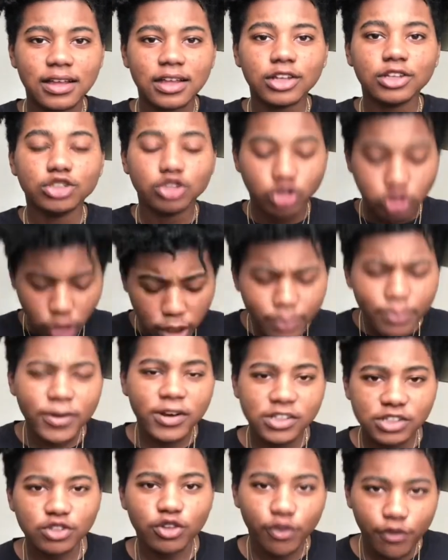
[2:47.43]

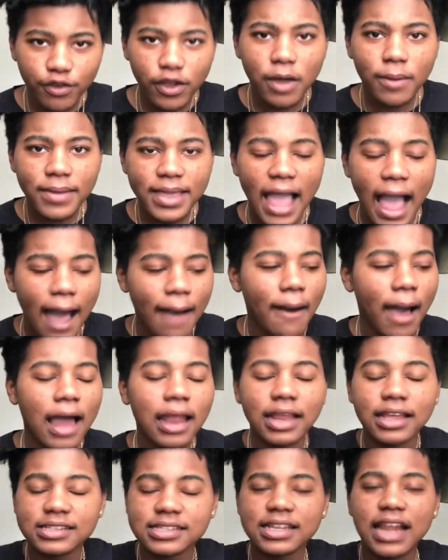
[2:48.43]
drippers, you feel me? I,
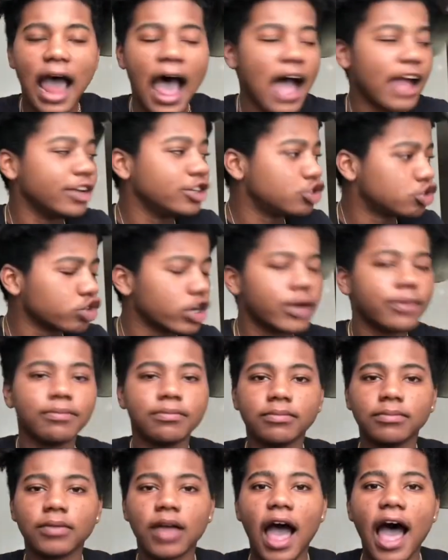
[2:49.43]
listen, I drip.
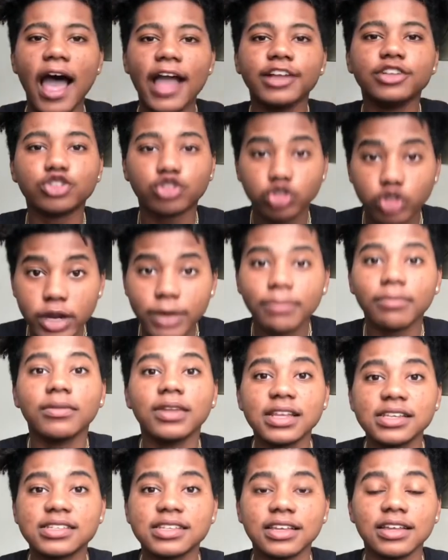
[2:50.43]
I drip.
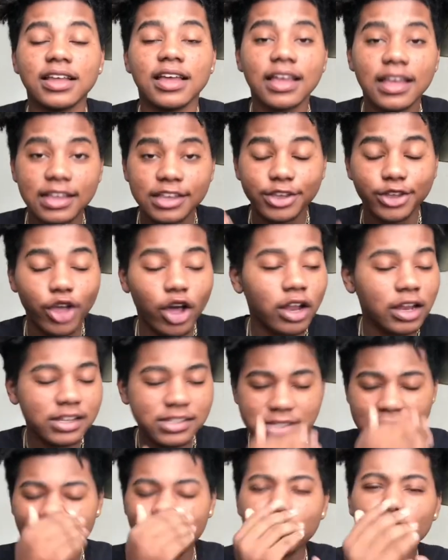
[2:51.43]
Listen, y'all
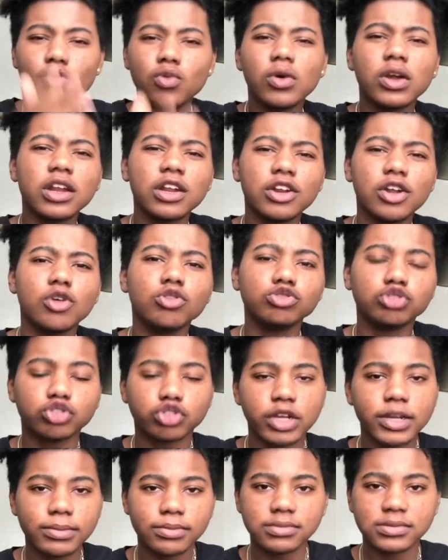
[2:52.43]
listen, if you wanna know
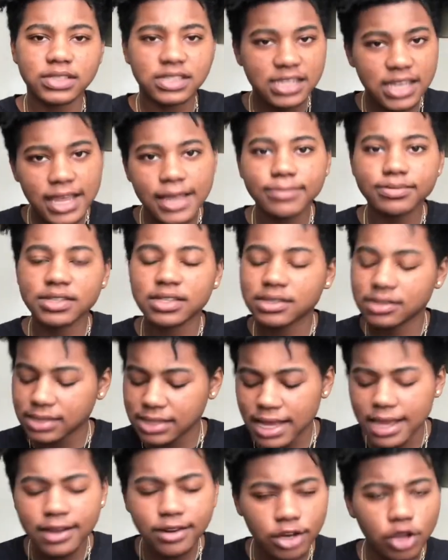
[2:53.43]
drip tips,
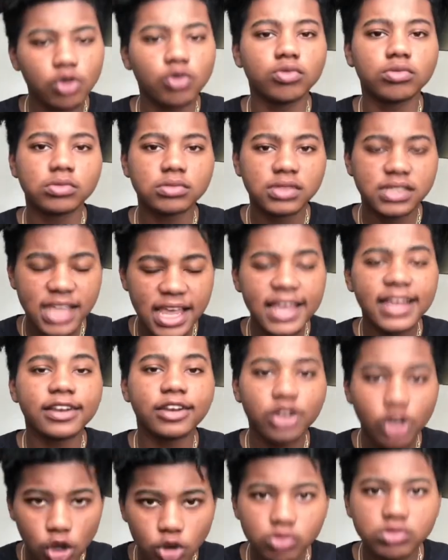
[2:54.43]
take note. Take
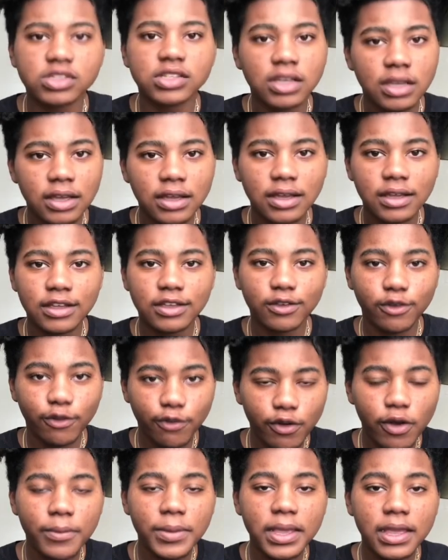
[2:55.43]
notes. You
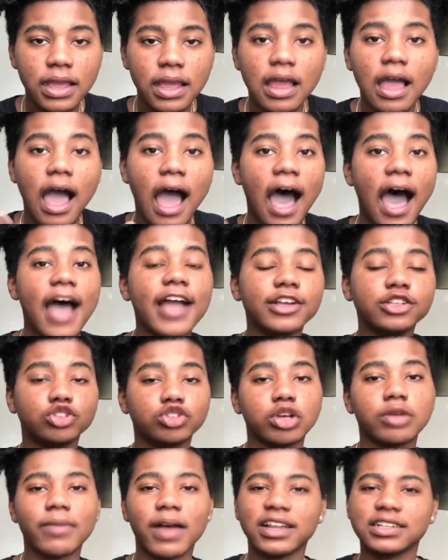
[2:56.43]
feel me? I
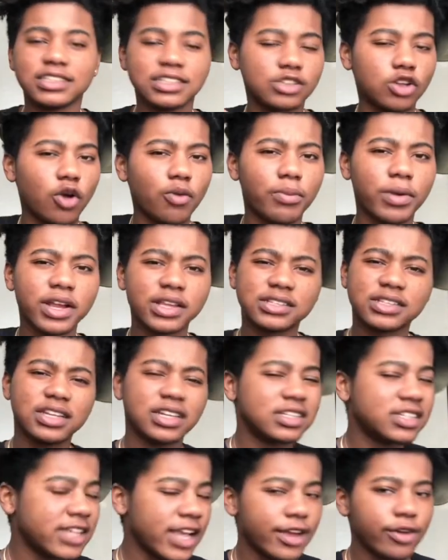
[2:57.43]
drip. I just don't bring it to
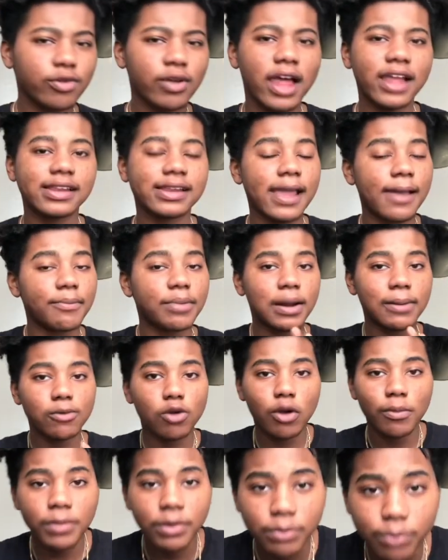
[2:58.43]
the channel like that, but I'm
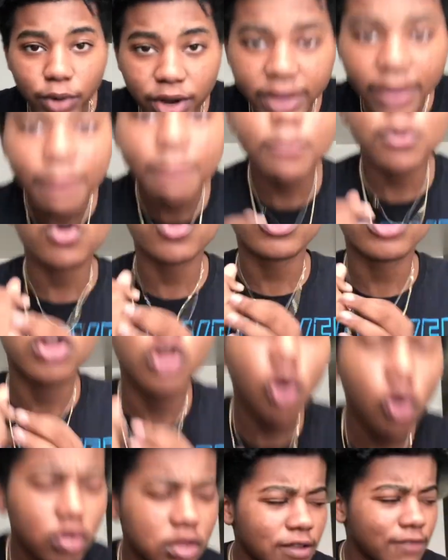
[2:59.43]
going to be bringing more
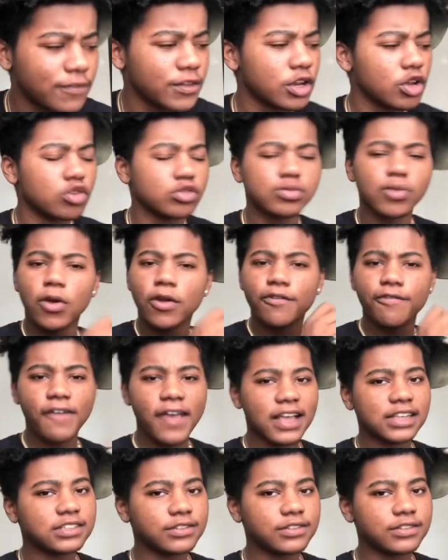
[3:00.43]
clothing videos, more fashion